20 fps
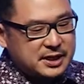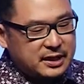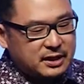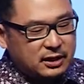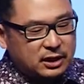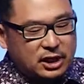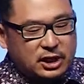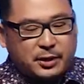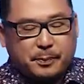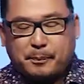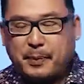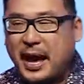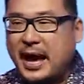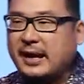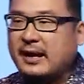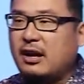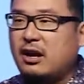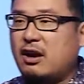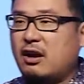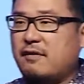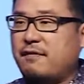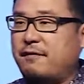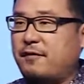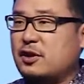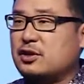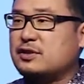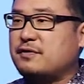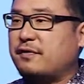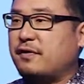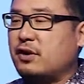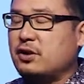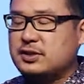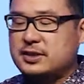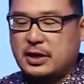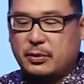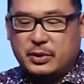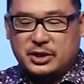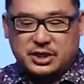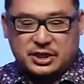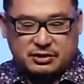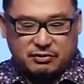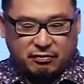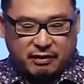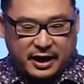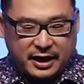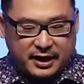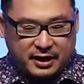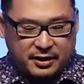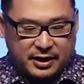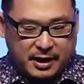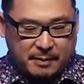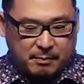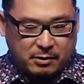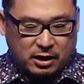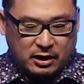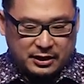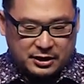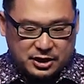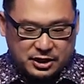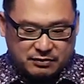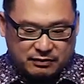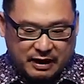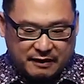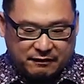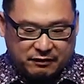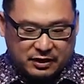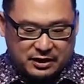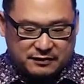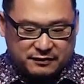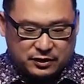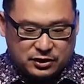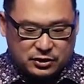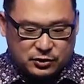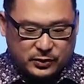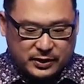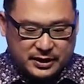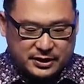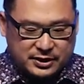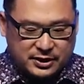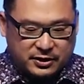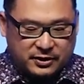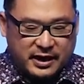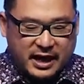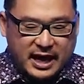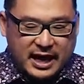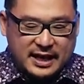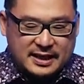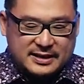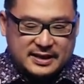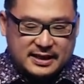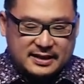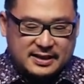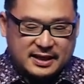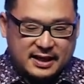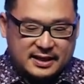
take a look back at our first verse that we just read here, that Marlon just read for us, verse 22, it says